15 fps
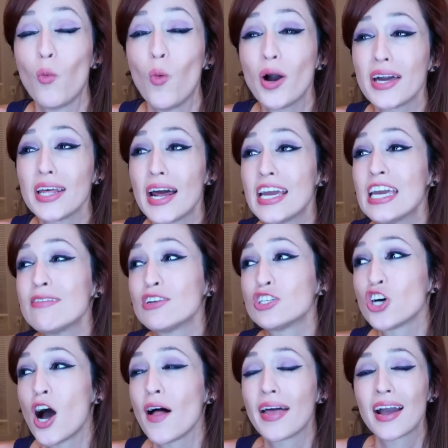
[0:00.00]
What can I even
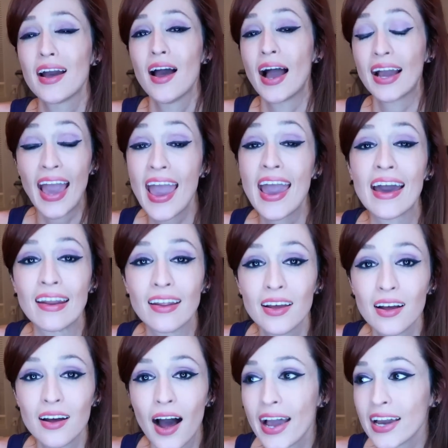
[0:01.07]
talk? Like, I can't.
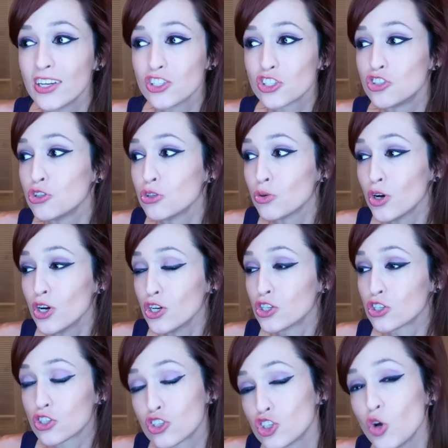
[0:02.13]
I can just do
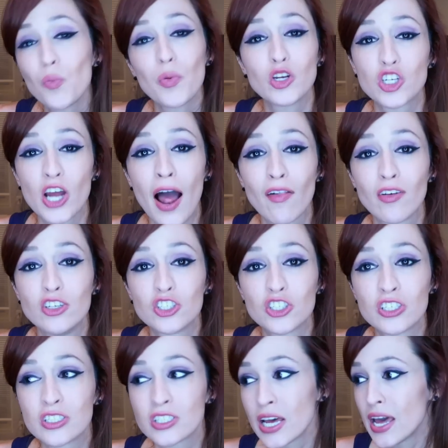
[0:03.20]
stupid
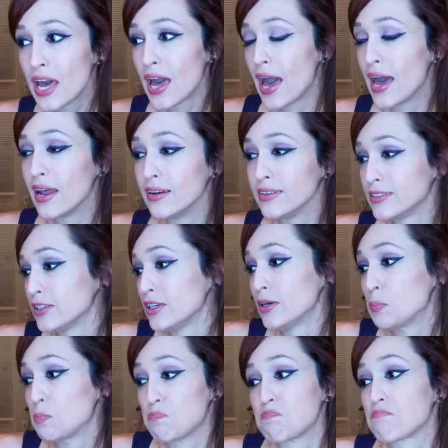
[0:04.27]
challenges and
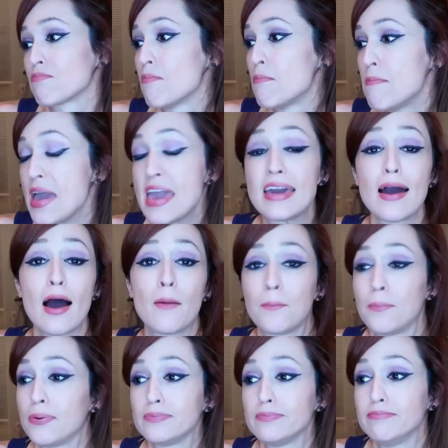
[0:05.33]

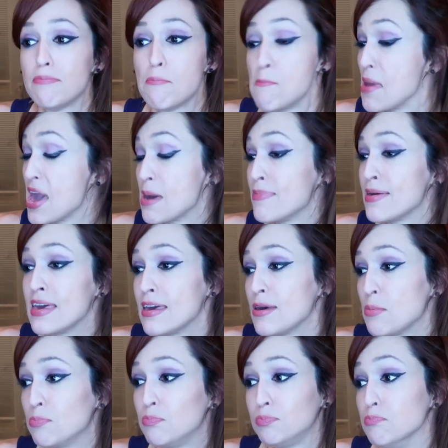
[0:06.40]
makeup,
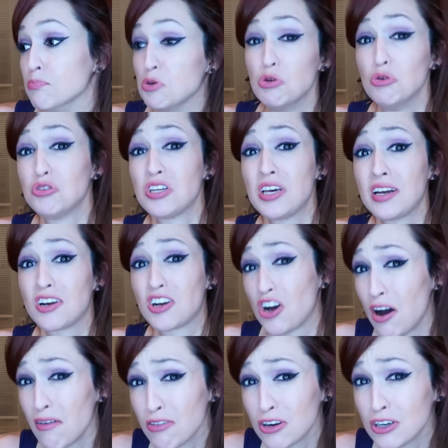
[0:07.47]
maybe music
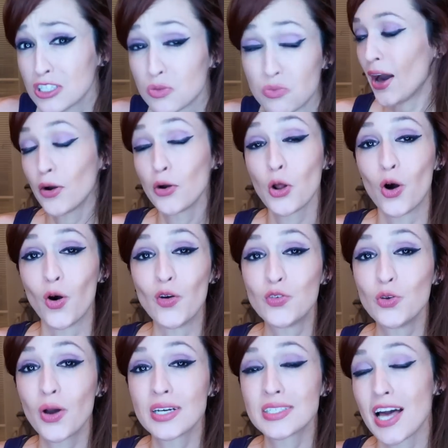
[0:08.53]
covers. I don't know. If
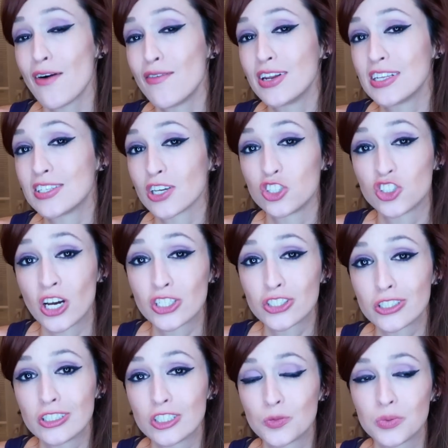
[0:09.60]
you guys have any
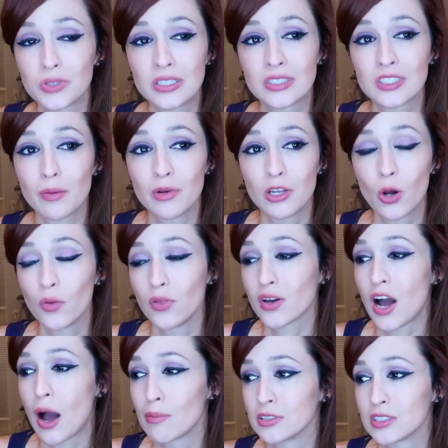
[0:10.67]
suggestions, please let me know in the
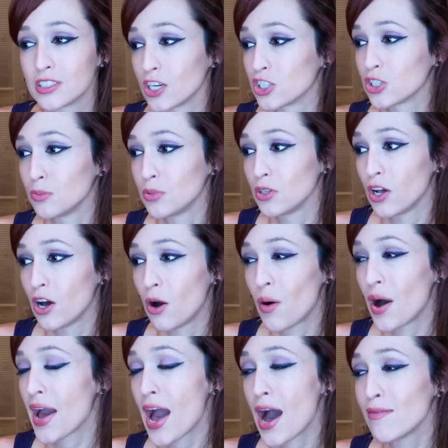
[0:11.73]
comments section below.
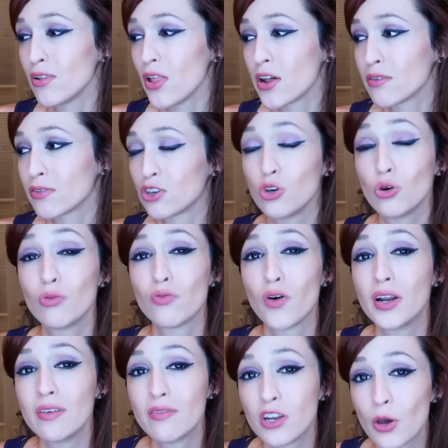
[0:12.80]
I have a lot of cute,
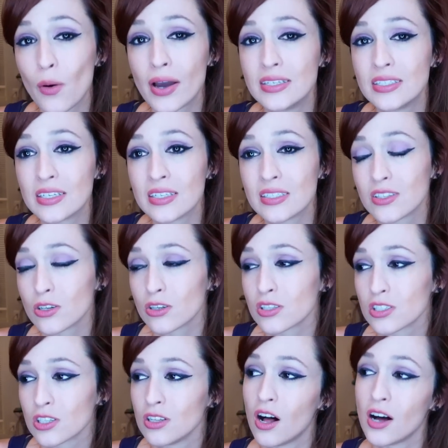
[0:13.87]
funny video ideas that are
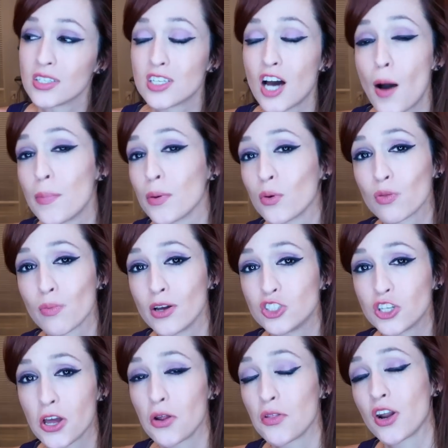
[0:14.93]
still on topic with my
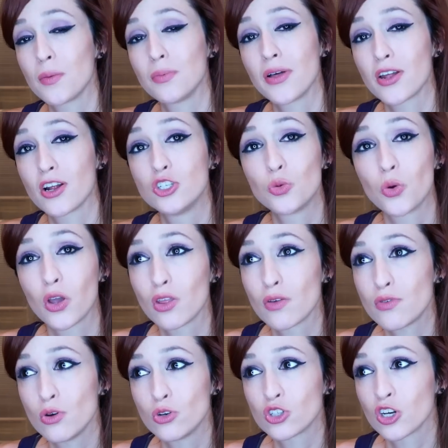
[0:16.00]
channel that I plan on doing in the
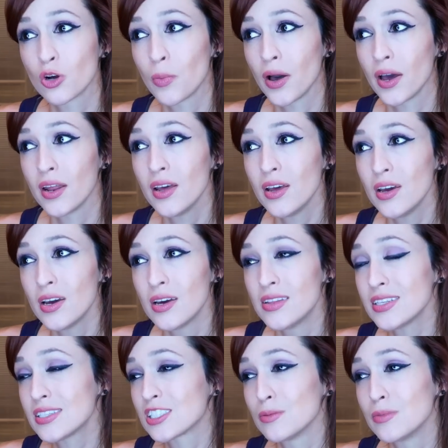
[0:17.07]
future, but
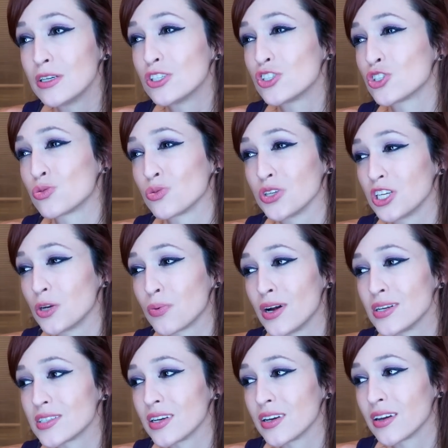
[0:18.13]
this to me is just really
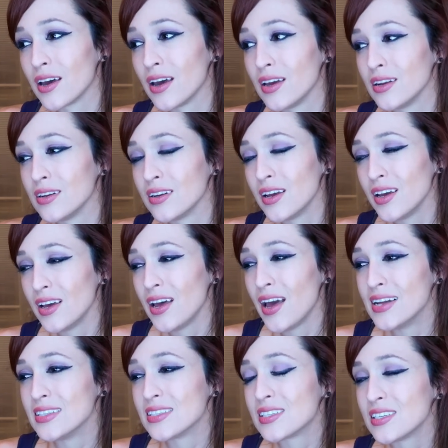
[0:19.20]
depressing. And
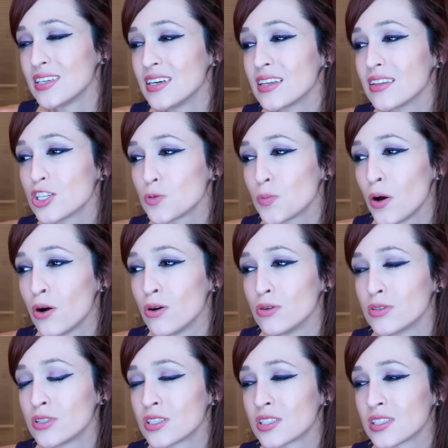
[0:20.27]
seeing this
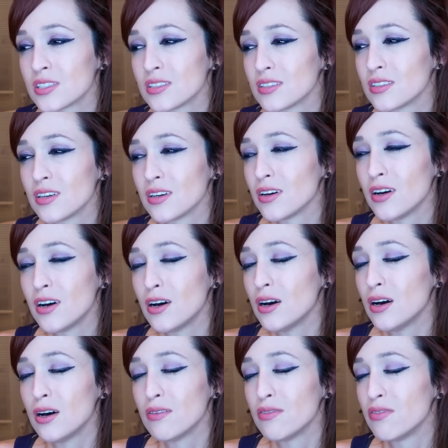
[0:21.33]
post
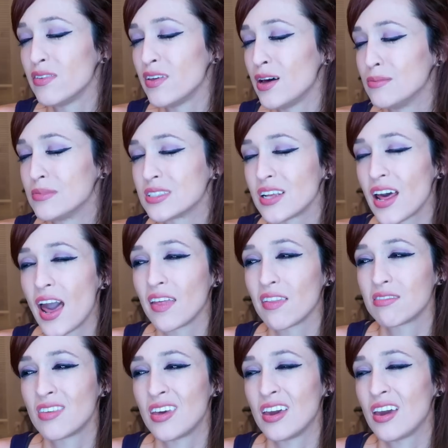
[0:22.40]
of them saying
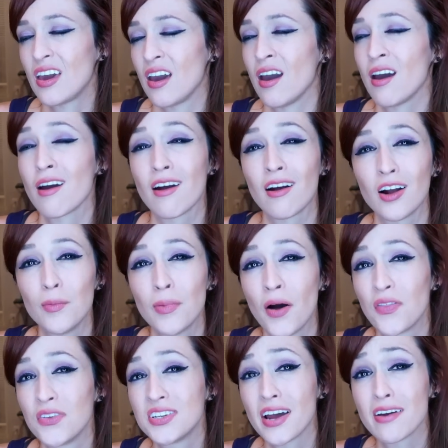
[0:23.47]
that they care
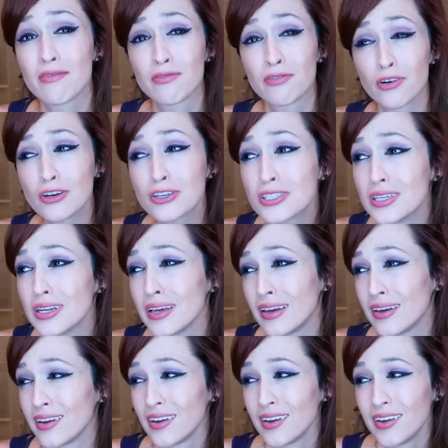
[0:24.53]
about the
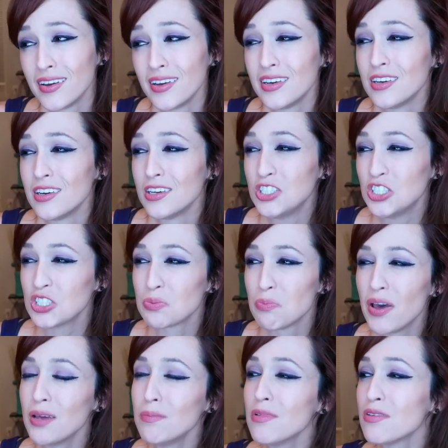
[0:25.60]
diversity just
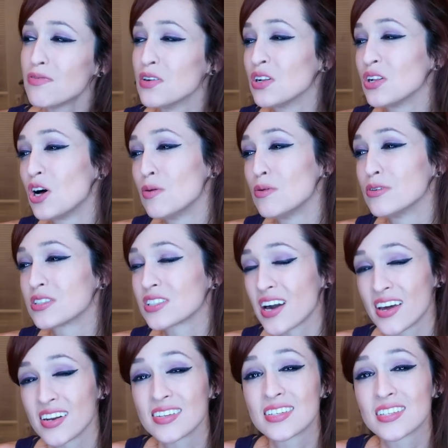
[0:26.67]
made me feel almost
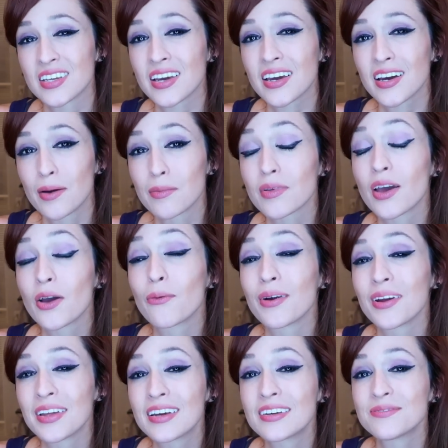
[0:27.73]
kind of sick. I'm like,
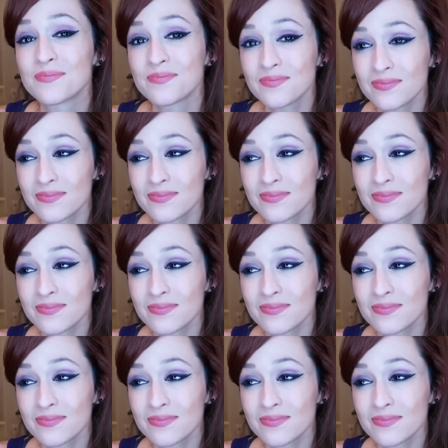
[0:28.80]
really?